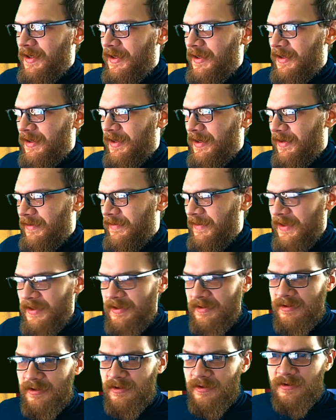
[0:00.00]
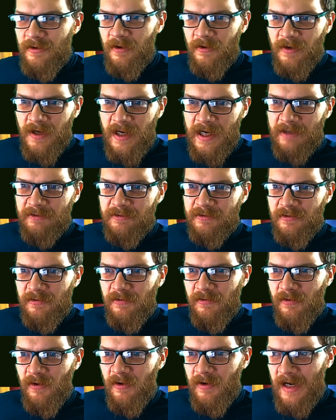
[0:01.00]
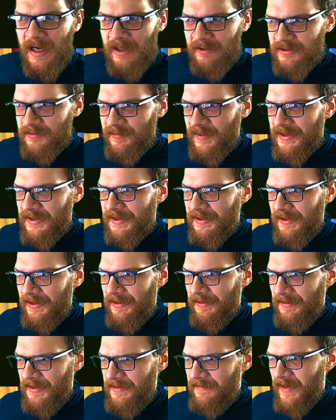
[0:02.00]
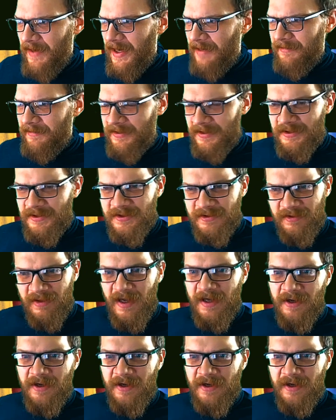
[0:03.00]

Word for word: uh, then you don't have to automatically revive, you can just carry